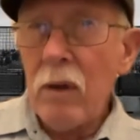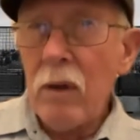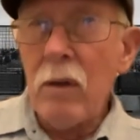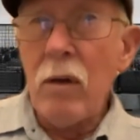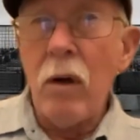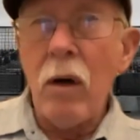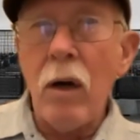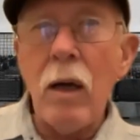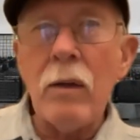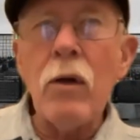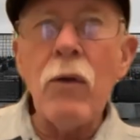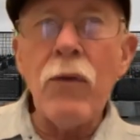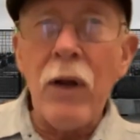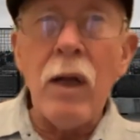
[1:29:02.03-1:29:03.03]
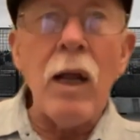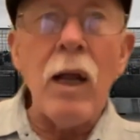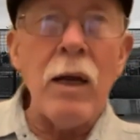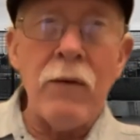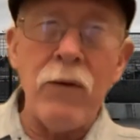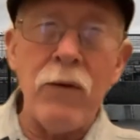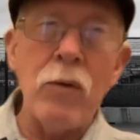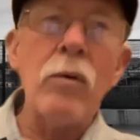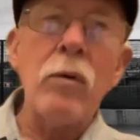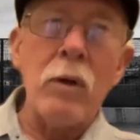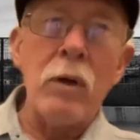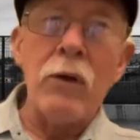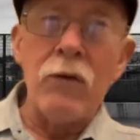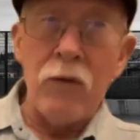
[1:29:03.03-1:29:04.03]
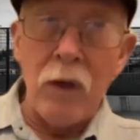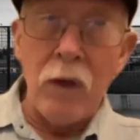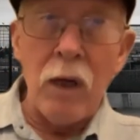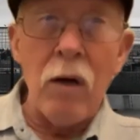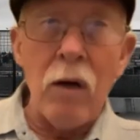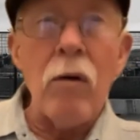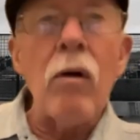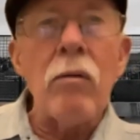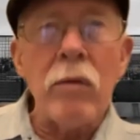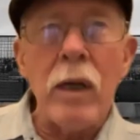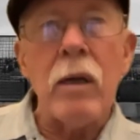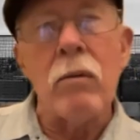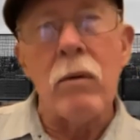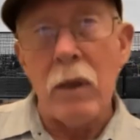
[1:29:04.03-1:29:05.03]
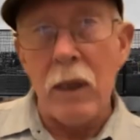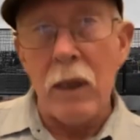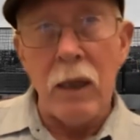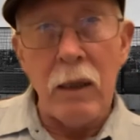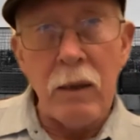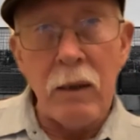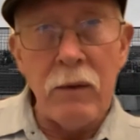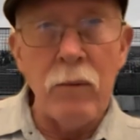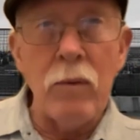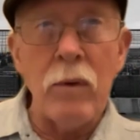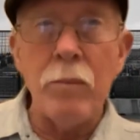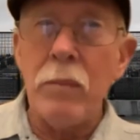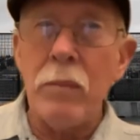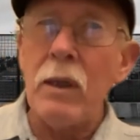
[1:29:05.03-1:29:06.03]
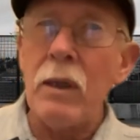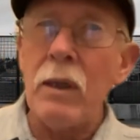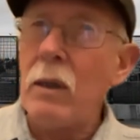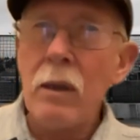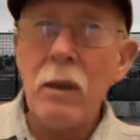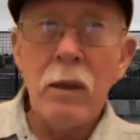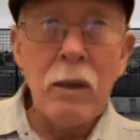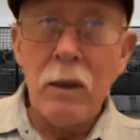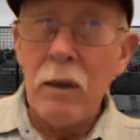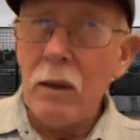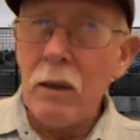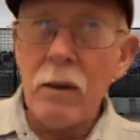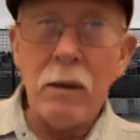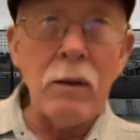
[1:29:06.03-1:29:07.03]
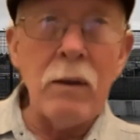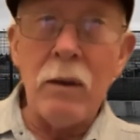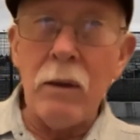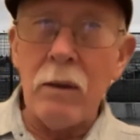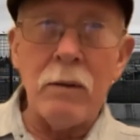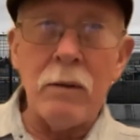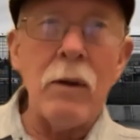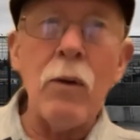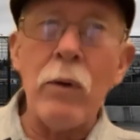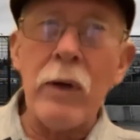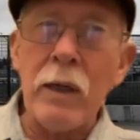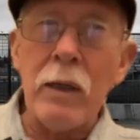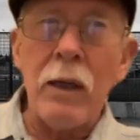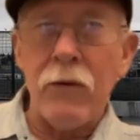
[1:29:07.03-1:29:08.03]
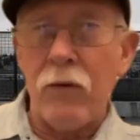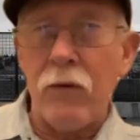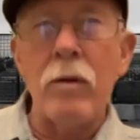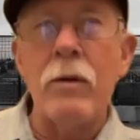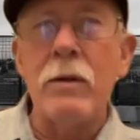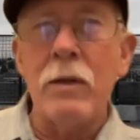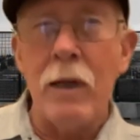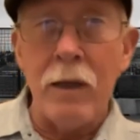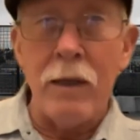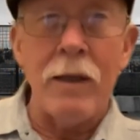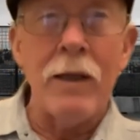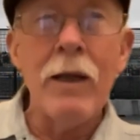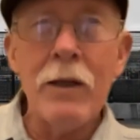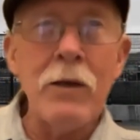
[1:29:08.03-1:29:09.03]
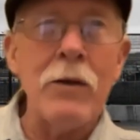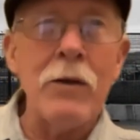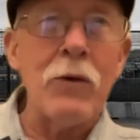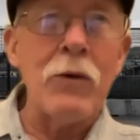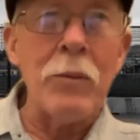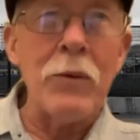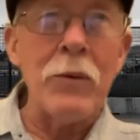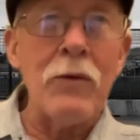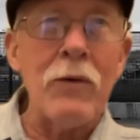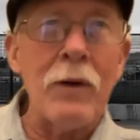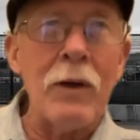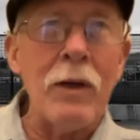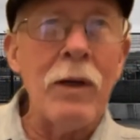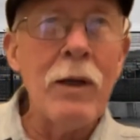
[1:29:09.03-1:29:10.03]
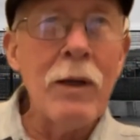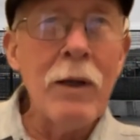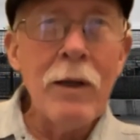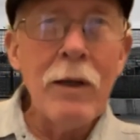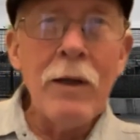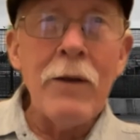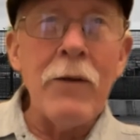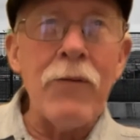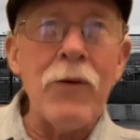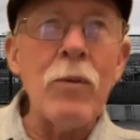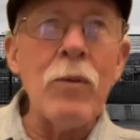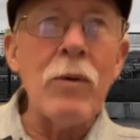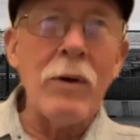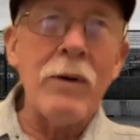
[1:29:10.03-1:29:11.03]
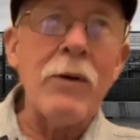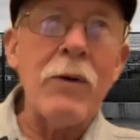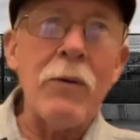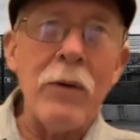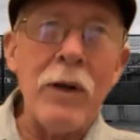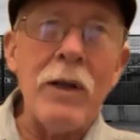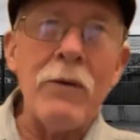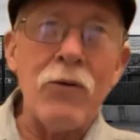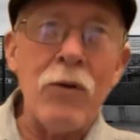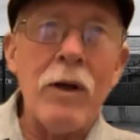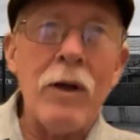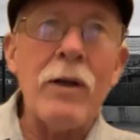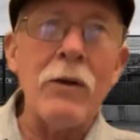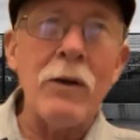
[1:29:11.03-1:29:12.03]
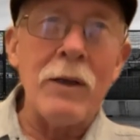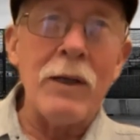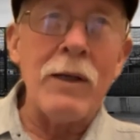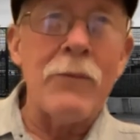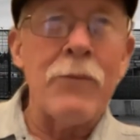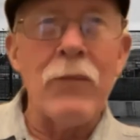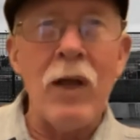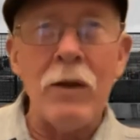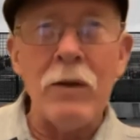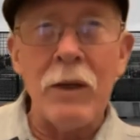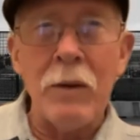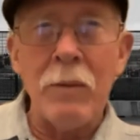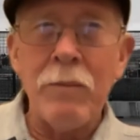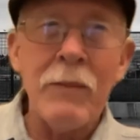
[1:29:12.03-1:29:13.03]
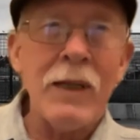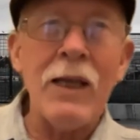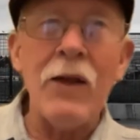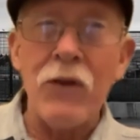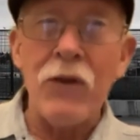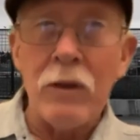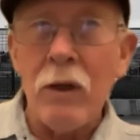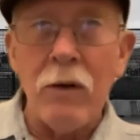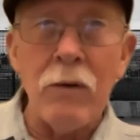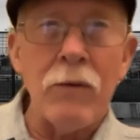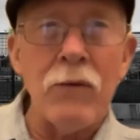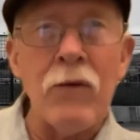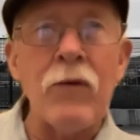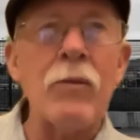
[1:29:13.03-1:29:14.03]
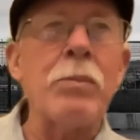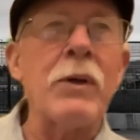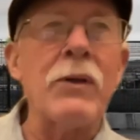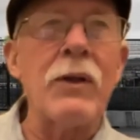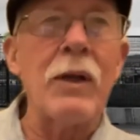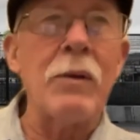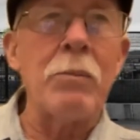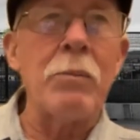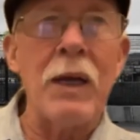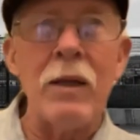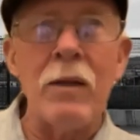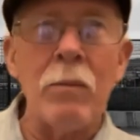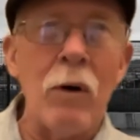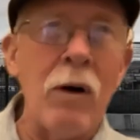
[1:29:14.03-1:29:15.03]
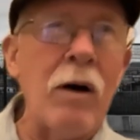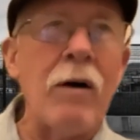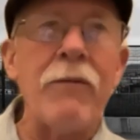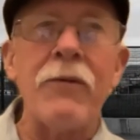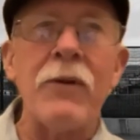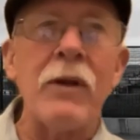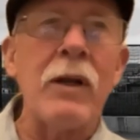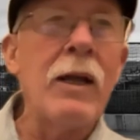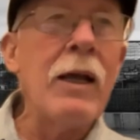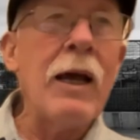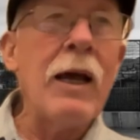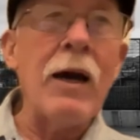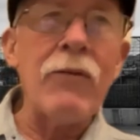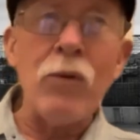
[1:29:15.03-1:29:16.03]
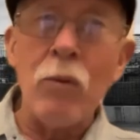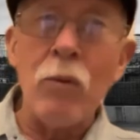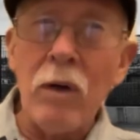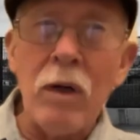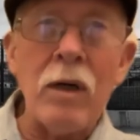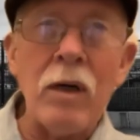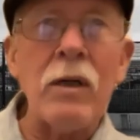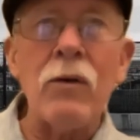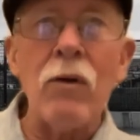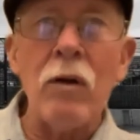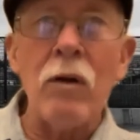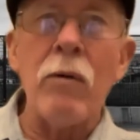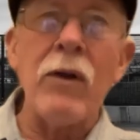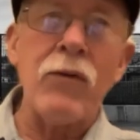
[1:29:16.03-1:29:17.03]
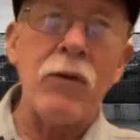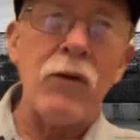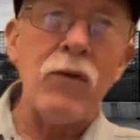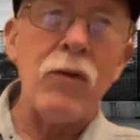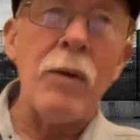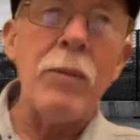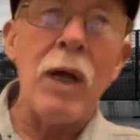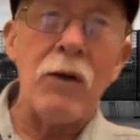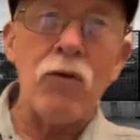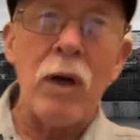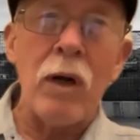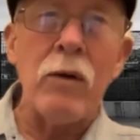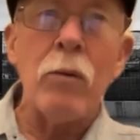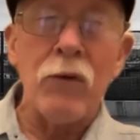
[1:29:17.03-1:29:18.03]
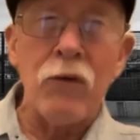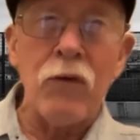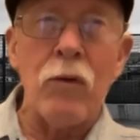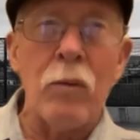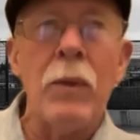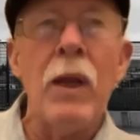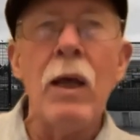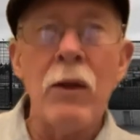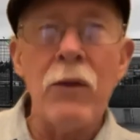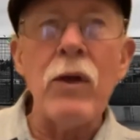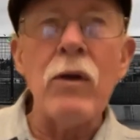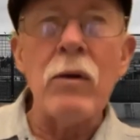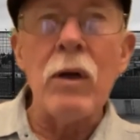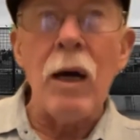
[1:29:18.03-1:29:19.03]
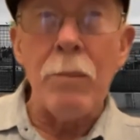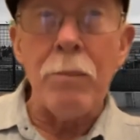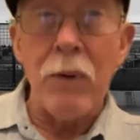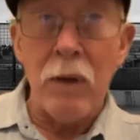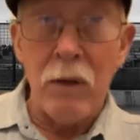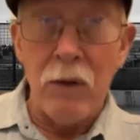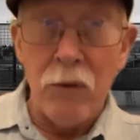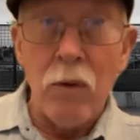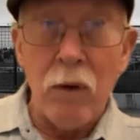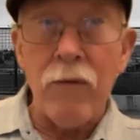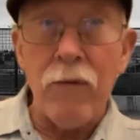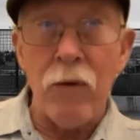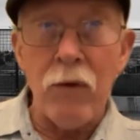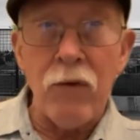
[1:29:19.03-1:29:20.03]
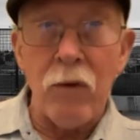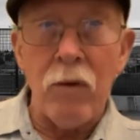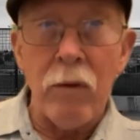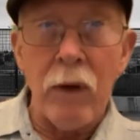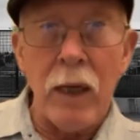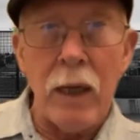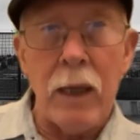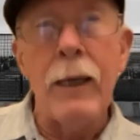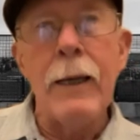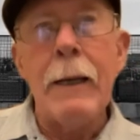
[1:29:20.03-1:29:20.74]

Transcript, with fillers: You know, I know that a lot of you who are listening are already working. You wouldn't be, you know, a working class student at UWT if you weren't already trying to not only get the loans, but then pay them off and have to work and all the rest of it. So I'm not trying to assume that you're not part of the workforce already.